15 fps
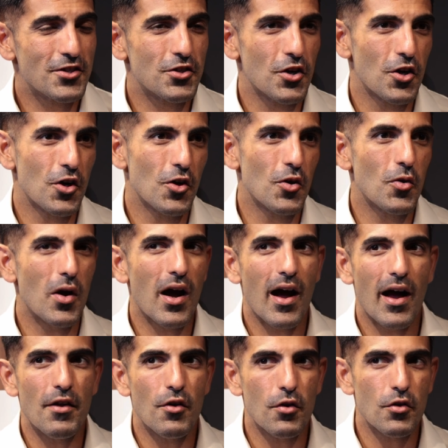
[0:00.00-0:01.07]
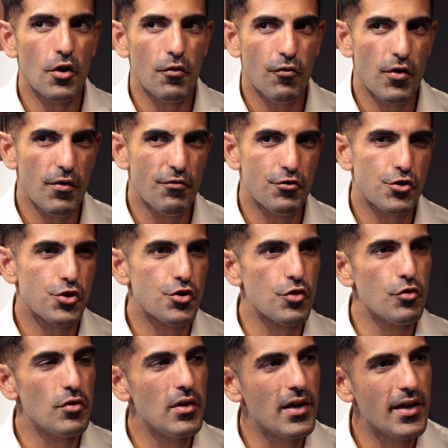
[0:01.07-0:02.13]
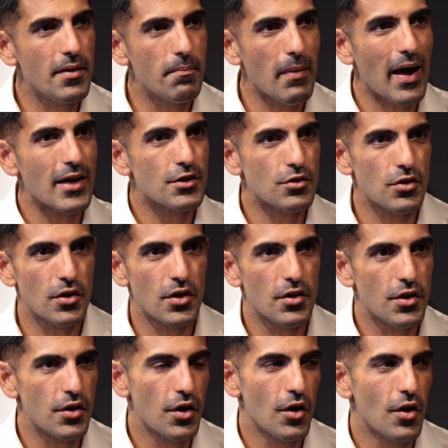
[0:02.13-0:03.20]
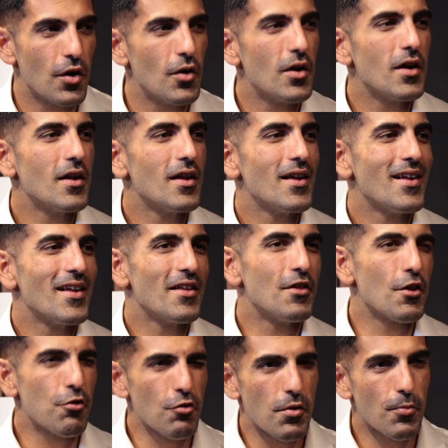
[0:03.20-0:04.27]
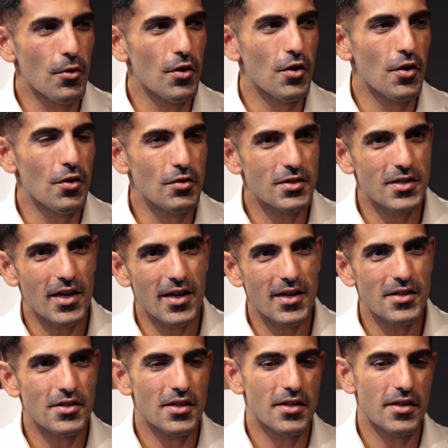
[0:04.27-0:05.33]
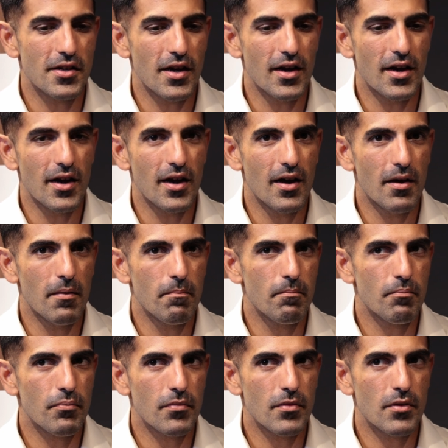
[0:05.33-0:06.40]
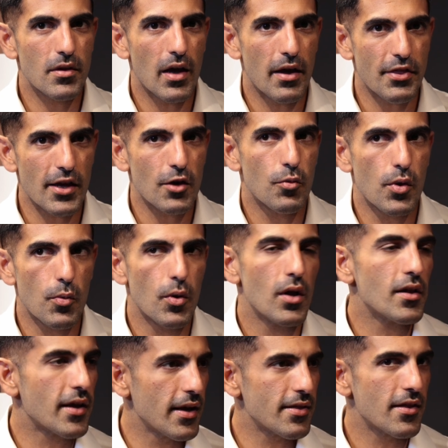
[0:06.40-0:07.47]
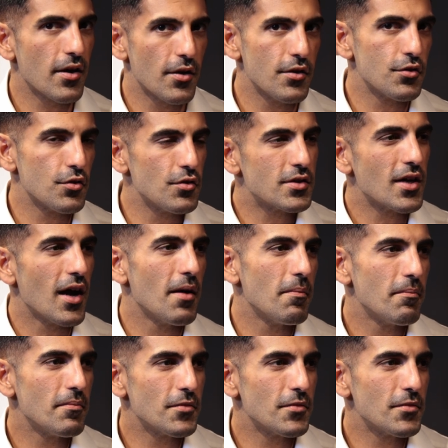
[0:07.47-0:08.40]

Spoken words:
So I don't know if we've truly mastered, the 3.0 stage, and I think we will get there in due time.